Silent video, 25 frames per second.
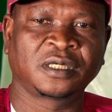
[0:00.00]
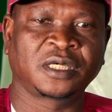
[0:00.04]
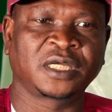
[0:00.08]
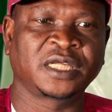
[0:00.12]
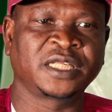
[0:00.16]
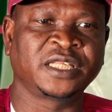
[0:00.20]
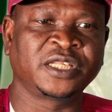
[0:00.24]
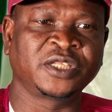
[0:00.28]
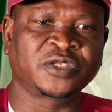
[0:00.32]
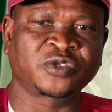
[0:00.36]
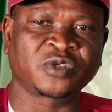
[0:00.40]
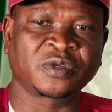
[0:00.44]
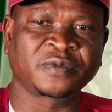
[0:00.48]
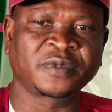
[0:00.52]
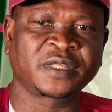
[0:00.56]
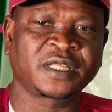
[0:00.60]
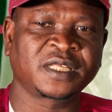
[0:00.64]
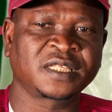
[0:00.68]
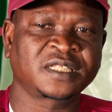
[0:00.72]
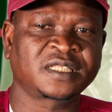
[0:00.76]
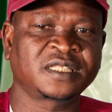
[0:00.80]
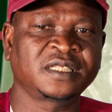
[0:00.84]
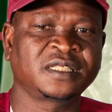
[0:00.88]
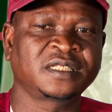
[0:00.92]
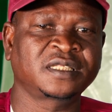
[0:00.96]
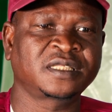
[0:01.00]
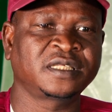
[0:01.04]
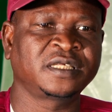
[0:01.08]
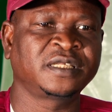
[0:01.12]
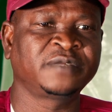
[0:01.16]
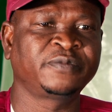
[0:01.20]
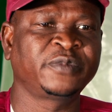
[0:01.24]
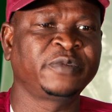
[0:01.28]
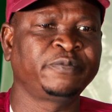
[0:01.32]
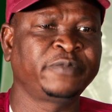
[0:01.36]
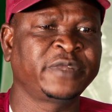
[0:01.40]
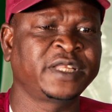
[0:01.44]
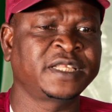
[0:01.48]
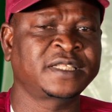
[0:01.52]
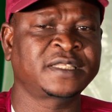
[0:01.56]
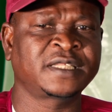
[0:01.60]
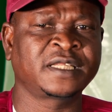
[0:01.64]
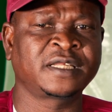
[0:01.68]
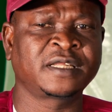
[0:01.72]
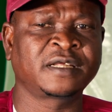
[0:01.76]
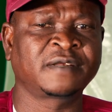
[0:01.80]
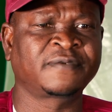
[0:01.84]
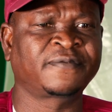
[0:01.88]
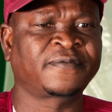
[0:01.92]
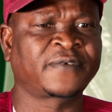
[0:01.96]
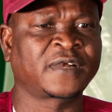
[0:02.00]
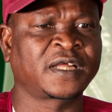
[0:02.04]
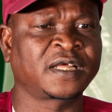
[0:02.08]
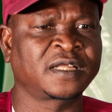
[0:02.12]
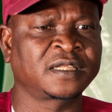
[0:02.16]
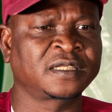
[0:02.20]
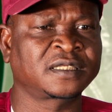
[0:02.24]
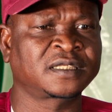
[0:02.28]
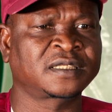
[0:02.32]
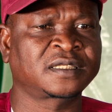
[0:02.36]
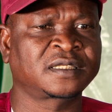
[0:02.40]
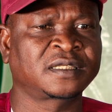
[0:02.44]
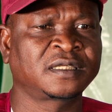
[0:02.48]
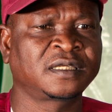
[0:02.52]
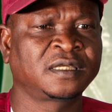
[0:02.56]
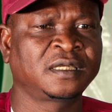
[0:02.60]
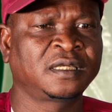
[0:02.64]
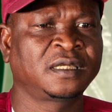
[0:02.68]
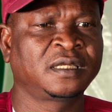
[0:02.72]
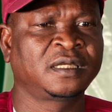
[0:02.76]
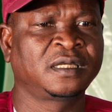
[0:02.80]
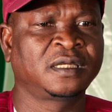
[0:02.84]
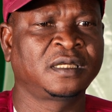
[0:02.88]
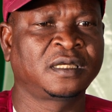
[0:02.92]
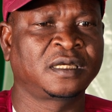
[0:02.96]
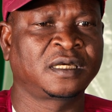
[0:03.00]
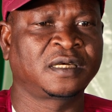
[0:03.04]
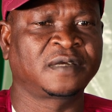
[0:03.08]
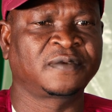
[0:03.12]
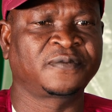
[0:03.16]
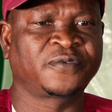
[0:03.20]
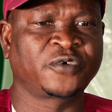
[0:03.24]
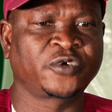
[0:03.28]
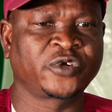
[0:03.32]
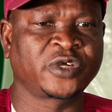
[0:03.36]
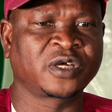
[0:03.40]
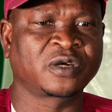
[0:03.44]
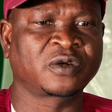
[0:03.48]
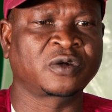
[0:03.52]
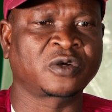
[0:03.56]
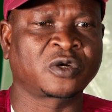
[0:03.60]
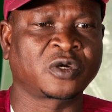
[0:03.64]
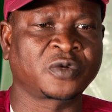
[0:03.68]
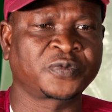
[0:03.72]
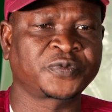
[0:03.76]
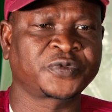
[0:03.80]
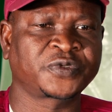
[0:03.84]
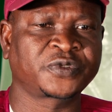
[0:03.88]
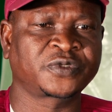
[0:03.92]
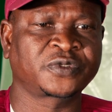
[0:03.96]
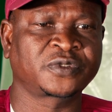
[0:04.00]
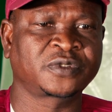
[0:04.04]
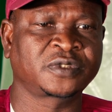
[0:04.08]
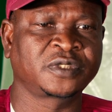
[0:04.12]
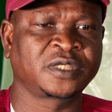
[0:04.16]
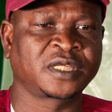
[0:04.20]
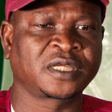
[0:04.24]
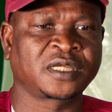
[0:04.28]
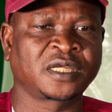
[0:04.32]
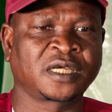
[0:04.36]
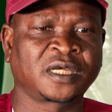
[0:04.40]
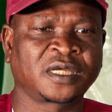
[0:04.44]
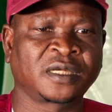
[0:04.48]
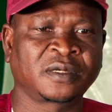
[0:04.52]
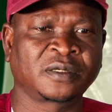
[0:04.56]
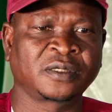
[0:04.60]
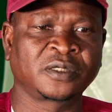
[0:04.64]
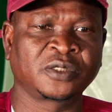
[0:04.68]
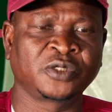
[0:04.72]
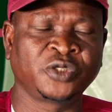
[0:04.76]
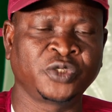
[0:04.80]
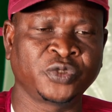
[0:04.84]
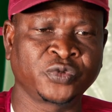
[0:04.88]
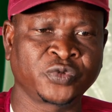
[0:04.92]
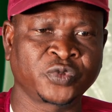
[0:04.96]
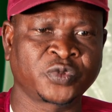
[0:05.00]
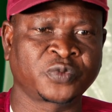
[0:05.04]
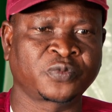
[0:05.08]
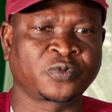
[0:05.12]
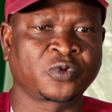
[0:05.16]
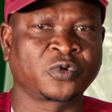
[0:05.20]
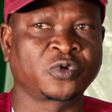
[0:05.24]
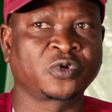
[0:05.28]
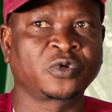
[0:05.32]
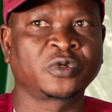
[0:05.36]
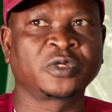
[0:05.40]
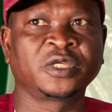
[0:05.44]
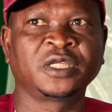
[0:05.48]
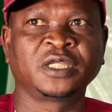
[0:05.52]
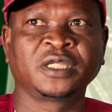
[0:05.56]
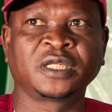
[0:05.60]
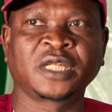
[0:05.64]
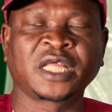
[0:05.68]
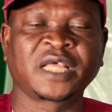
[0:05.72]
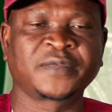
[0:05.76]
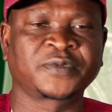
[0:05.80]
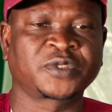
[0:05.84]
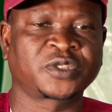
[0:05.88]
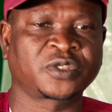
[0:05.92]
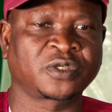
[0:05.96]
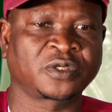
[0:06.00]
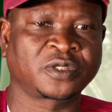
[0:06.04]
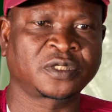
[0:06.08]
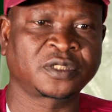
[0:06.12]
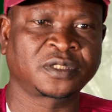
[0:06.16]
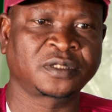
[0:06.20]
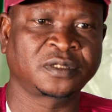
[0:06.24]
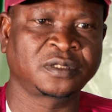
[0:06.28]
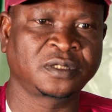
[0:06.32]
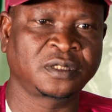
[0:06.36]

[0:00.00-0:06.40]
and in some cases, even medicinal plants and fodder crops that are used for the livestock.